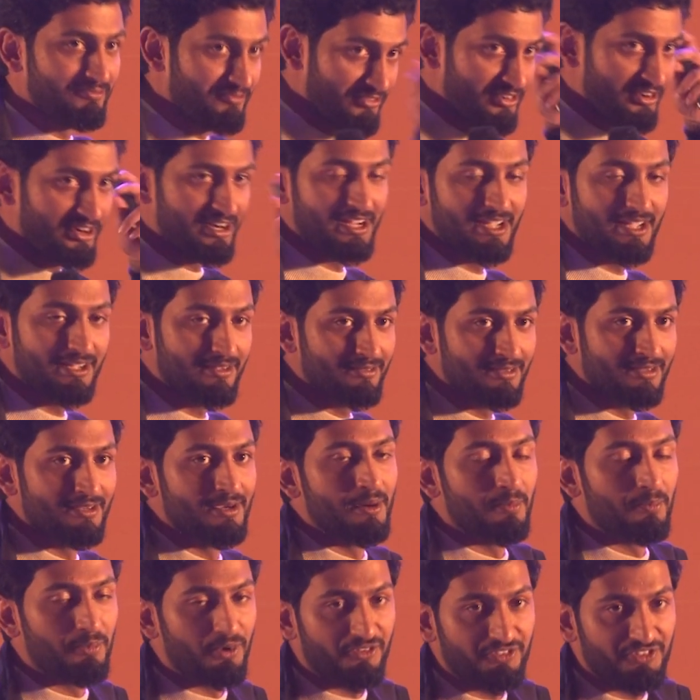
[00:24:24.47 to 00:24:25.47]
very
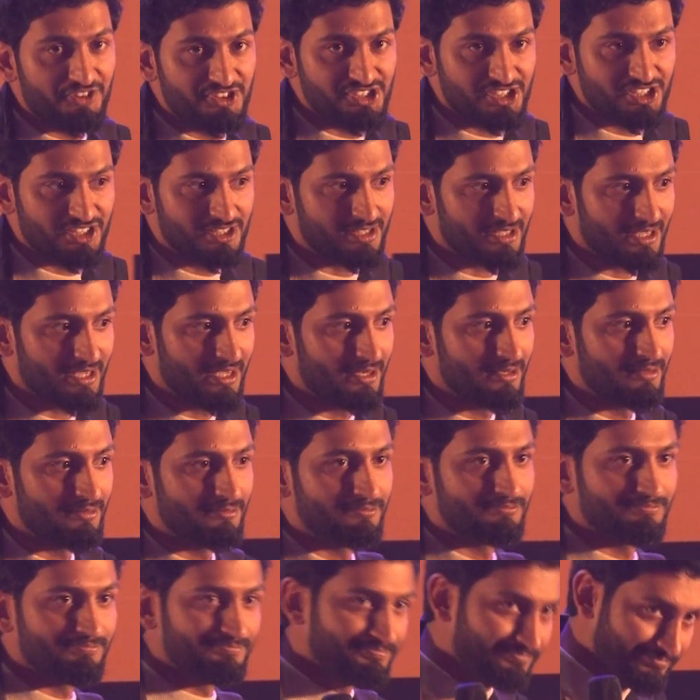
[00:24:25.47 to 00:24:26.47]
proficient in